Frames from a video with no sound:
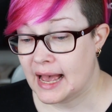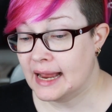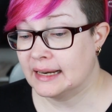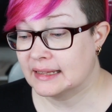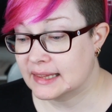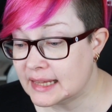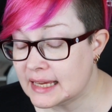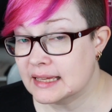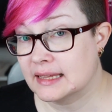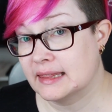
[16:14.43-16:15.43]
and I
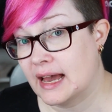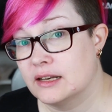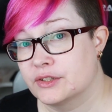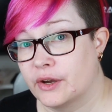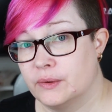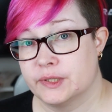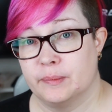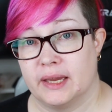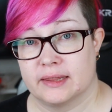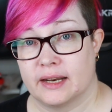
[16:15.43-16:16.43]
think that is going to
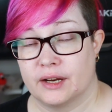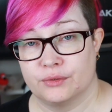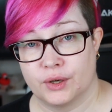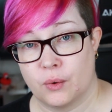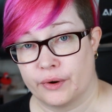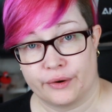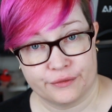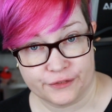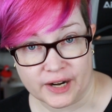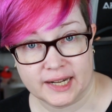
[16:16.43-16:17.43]
be that I record
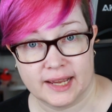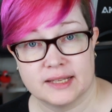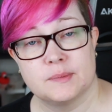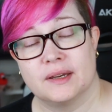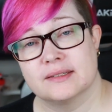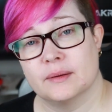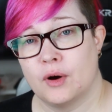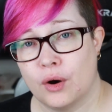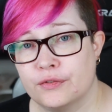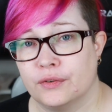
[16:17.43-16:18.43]
on Fridays, because I'm
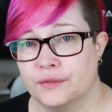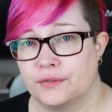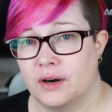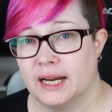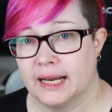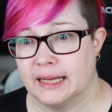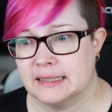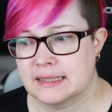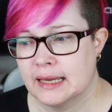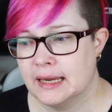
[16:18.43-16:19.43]
off on
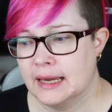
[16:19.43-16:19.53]
Fridays.